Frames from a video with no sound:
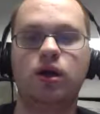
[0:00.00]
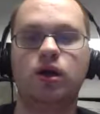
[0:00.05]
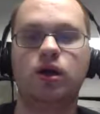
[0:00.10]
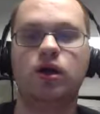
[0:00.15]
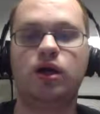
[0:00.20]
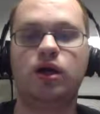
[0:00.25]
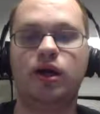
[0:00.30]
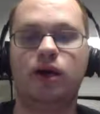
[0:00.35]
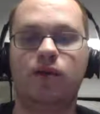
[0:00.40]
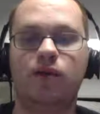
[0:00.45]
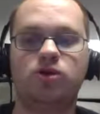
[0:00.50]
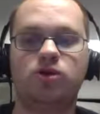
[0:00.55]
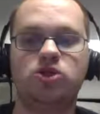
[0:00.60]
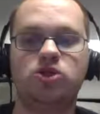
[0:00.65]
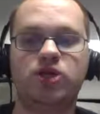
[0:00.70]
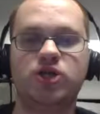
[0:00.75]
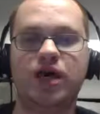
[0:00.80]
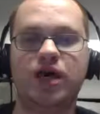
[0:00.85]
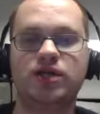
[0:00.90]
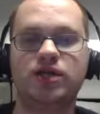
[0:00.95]
Edwin
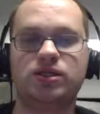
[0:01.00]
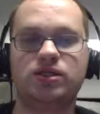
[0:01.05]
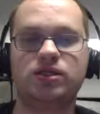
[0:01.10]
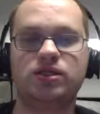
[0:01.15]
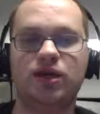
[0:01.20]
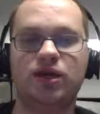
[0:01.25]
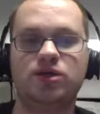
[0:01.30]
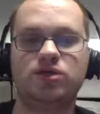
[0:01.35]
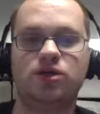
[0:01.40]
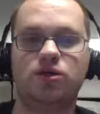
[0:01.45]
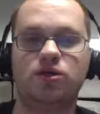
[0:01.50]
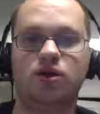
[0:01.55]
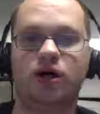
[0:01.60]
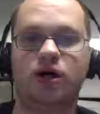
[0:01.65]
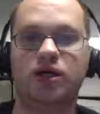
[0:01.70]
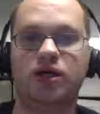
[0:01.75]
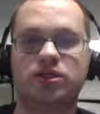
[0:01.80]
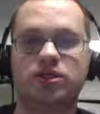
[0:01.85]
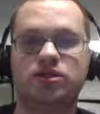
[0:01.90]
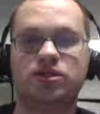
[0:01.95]
Jackson takes the
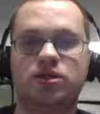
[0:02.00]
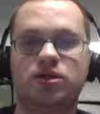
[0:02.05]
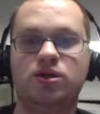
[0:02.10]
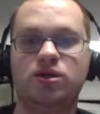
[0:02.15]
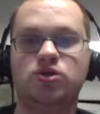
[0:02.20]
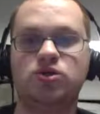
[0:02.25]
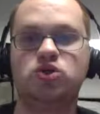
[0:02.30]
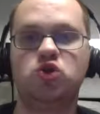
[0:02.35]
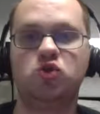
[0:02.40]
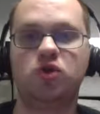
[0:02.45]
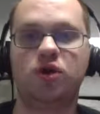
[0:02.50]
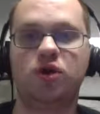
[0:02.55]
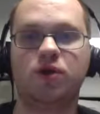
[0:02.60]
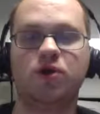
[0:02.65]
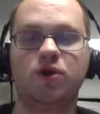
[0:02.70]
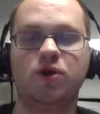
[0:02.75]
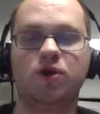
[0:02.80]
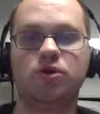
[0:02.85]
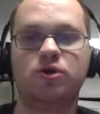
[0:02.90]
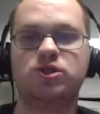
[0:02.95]
loss. 2
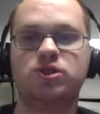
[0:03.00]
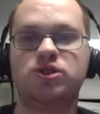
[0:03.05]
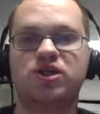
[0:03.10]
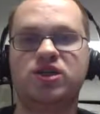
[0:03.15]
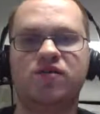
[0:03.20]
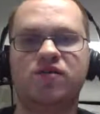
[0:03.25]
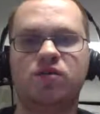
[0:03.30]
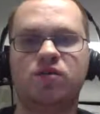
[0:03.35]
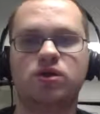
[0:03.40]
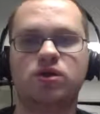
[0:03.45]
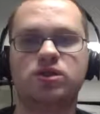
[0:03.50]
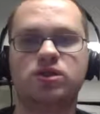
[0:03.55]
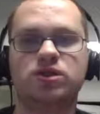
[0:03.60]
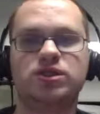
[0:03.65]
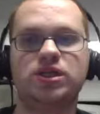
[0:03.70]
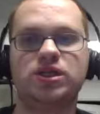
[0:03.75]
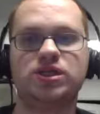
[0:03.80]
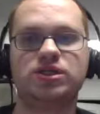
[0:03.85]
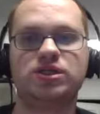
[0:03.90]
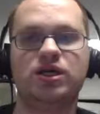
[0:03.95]
1/3, 7 runs,
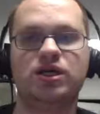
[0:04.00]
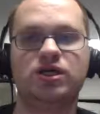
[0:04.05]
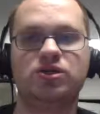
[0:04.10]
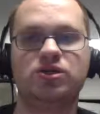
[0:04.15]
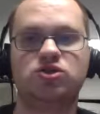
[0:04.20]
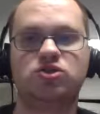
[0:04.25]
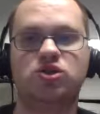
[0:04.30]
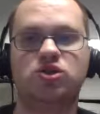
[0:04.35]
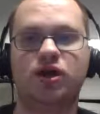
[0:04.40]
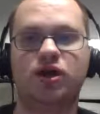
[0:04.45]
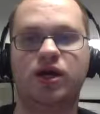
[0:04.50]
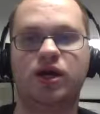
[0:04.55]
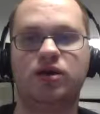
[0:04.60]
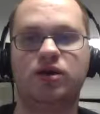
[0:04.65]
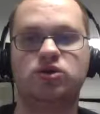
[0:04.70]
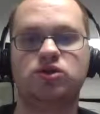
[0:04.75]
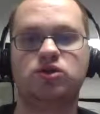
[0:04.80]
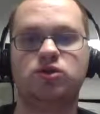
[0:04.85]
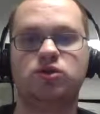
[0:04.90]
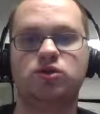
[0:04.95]
6 hits, struck out
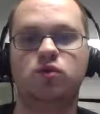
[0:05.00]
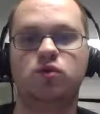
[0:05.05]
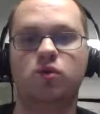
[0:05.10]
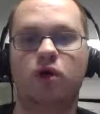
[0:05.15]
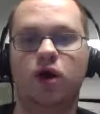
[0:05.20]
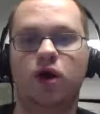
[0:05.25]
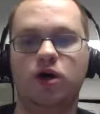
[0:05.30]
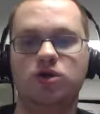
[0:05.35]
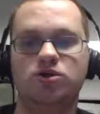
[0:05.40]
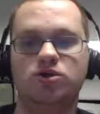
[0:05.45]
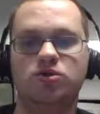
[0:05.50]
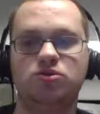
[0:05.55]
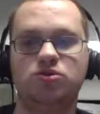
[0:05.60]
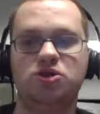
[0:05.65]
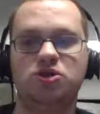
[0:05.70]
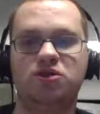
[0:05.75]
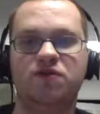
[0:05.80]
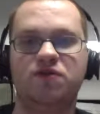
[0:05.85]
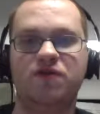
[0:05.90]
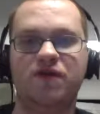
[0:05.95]
2, walked 2,
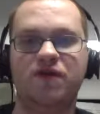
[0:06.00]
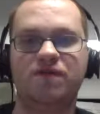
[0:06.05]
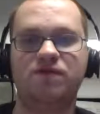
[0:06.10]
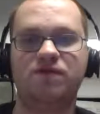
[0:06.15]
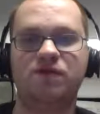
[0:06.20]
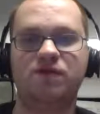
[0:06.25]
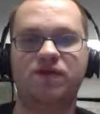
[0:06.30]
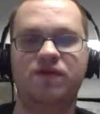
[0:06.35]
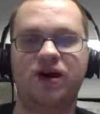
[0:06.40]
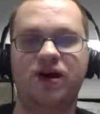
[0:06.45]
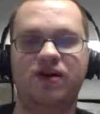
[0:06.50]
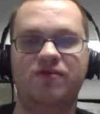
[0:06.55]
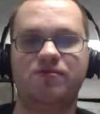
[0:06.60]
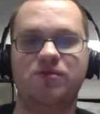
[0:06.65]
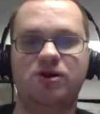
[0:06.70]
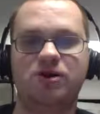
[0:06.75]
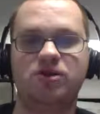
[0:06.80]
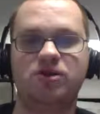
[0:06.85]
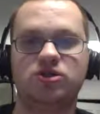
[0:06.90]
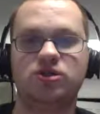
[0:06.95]
just 55
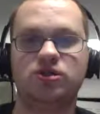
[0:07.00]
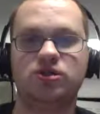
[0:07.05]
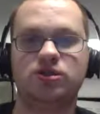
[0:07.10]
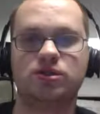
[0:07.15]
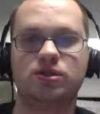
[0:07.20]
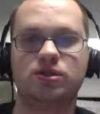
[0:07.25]
pitches,